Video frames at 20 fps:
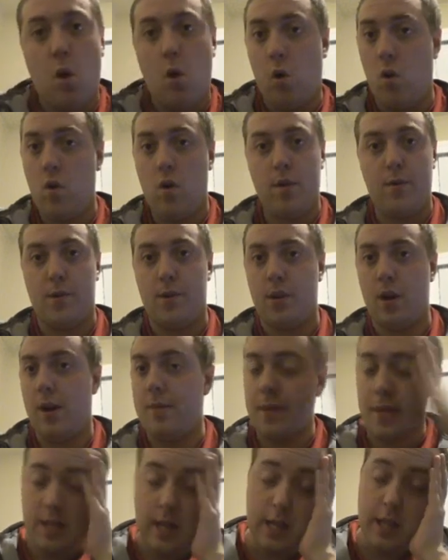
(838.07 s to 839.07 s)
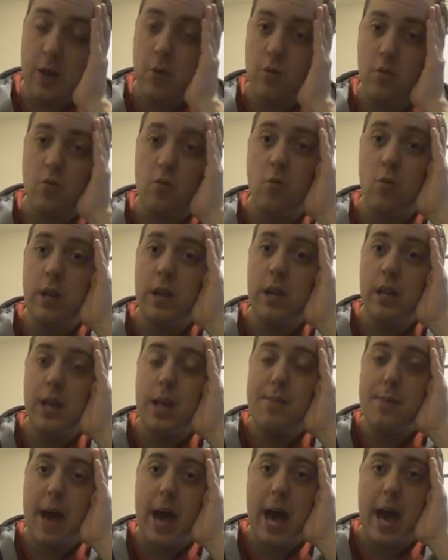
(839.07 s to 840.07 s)
Horrible. I mean, like, that was
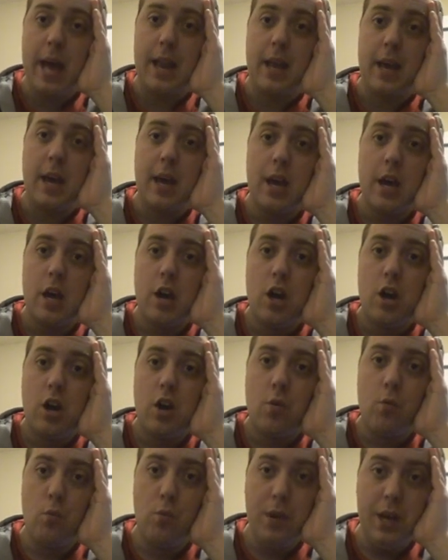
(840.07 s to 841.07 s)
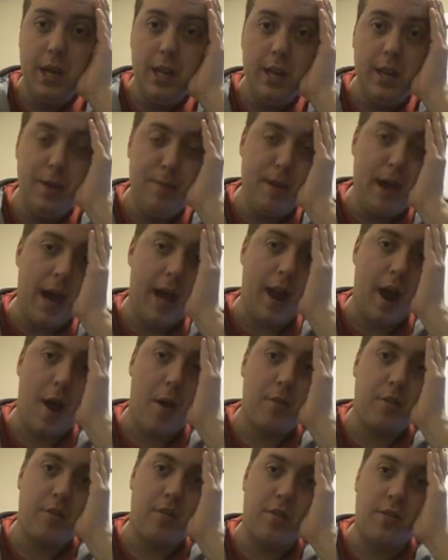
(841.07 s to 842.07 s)
really bad. Really bad.
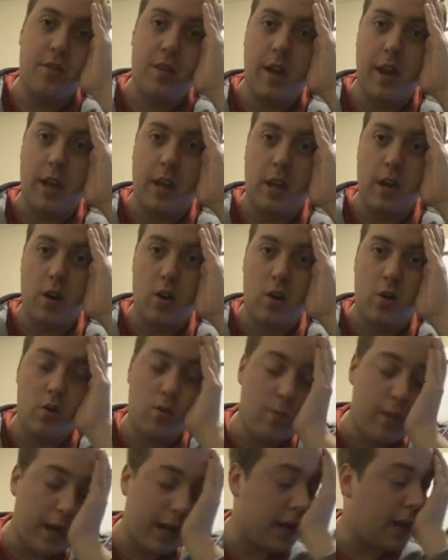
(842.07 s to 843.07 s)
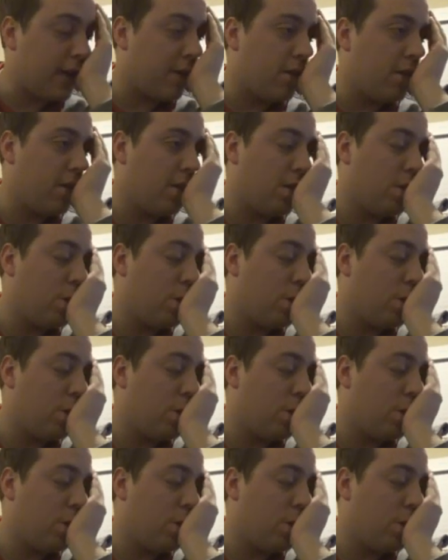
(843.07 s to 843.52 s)
I was just like, oh my gosh, this